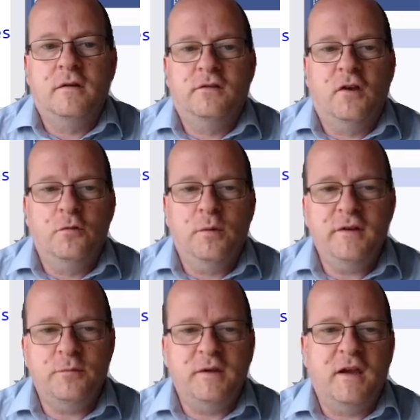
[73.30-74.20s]
So where
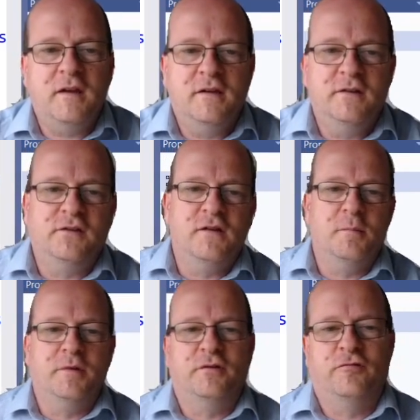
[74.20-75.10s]
do we get these
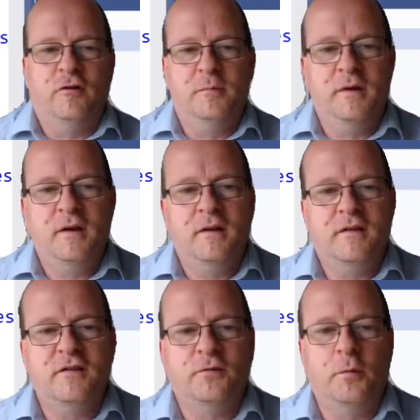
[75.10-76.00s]
numbers from?
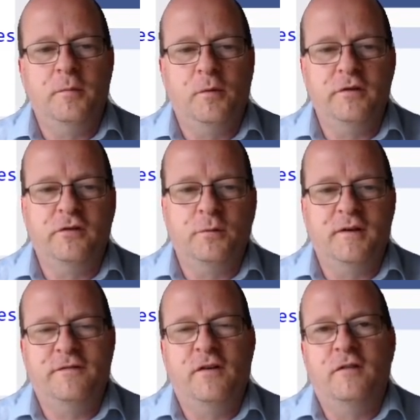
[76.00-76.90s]
This one,
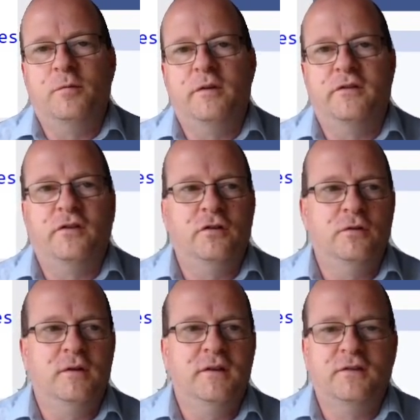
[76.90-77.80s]

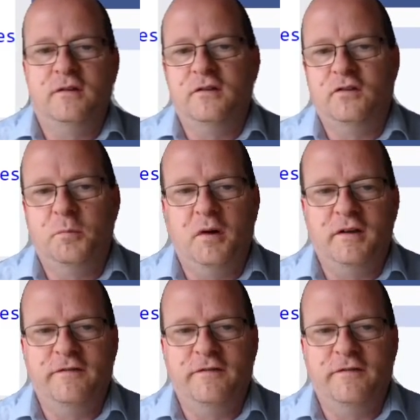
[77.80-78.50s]
128512, is the smiley